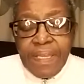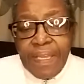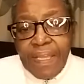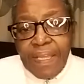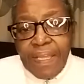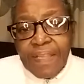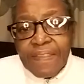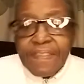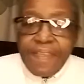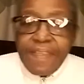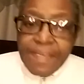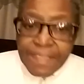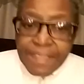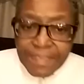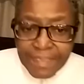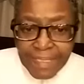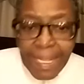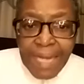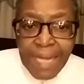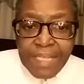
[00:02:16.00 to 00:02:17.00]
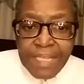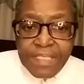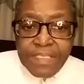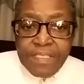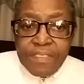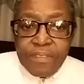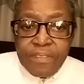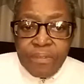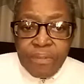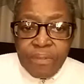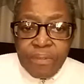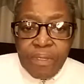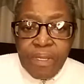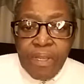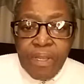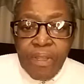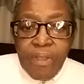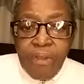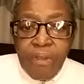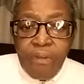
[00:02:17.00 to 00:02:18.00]
and the results
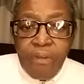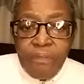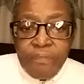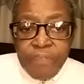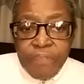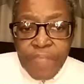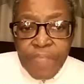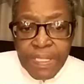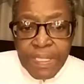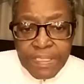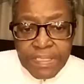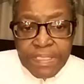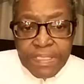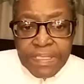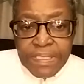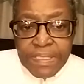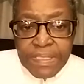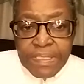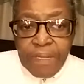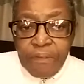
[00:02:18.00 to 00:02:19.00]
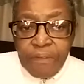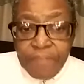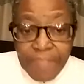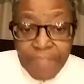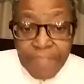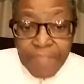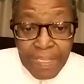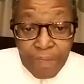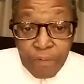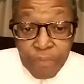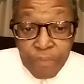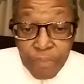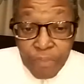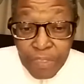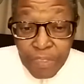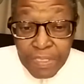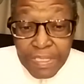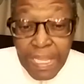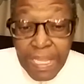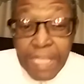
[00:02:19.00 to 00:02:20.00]
of that of that of
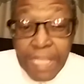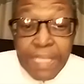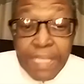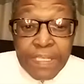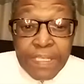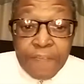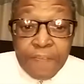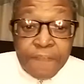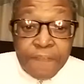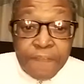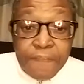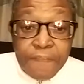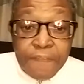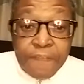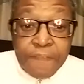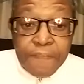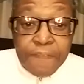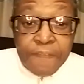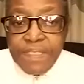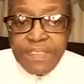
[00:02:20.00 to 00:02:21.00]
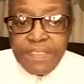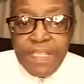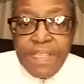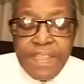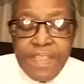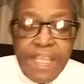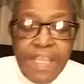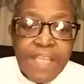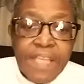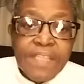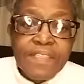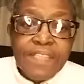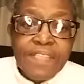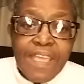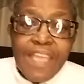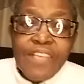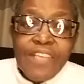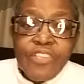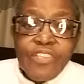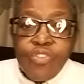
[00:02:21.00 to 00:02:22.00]
those negative aspects and then
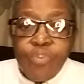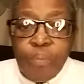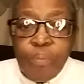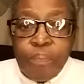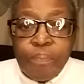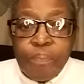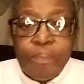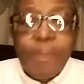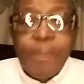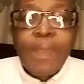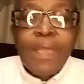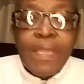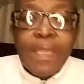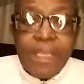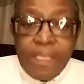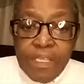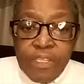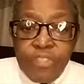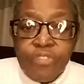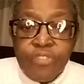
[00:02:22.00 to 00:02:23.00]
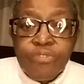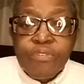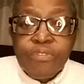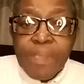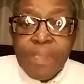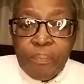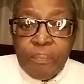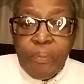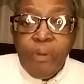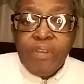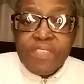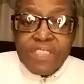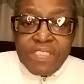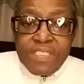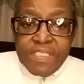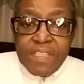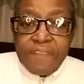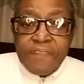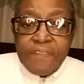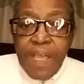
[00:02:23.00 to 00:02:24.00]
takes you into the
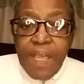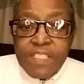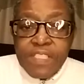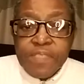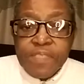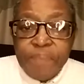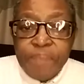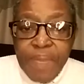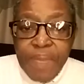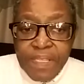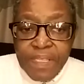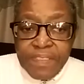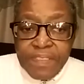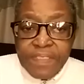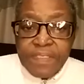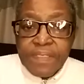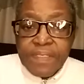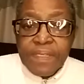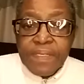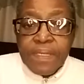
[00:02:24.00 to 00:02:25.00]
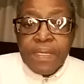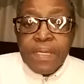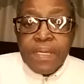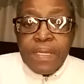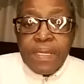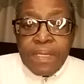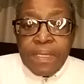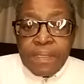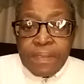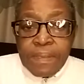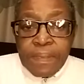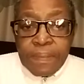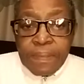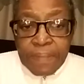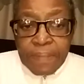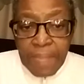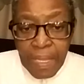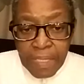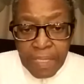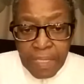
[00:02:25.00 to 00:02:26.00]
positive aspects
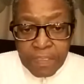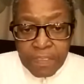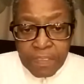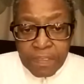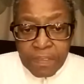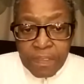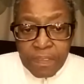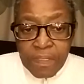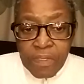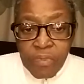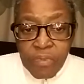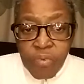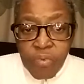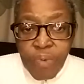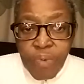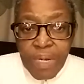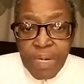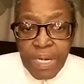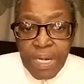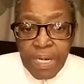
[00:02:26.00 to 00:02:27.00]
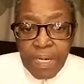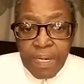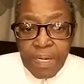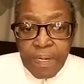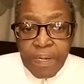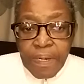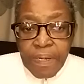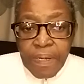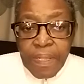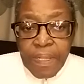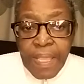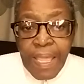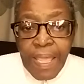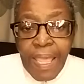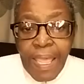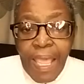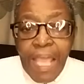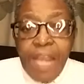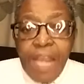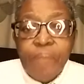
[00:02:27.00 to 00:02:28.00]
that will
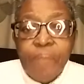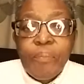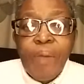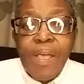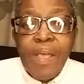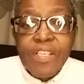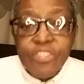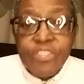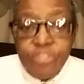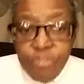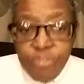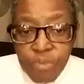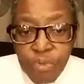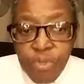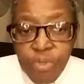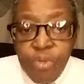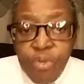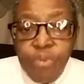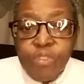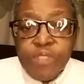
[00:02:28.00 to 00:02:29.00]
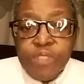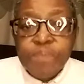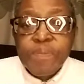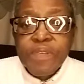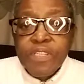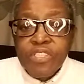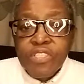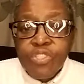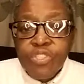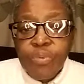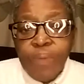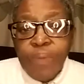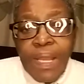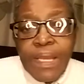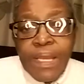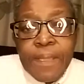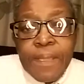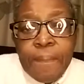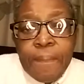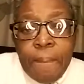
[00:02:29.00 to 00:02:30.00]
help us to grow
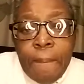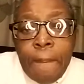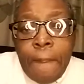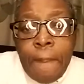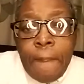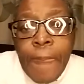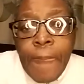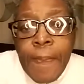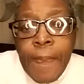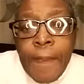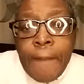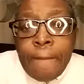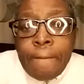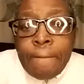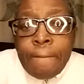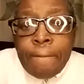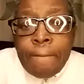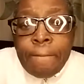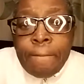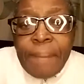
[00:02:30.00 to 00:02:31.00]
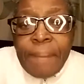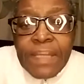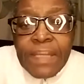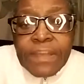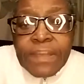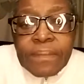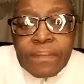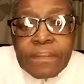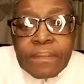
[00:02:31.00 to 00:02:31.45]
spiritually. But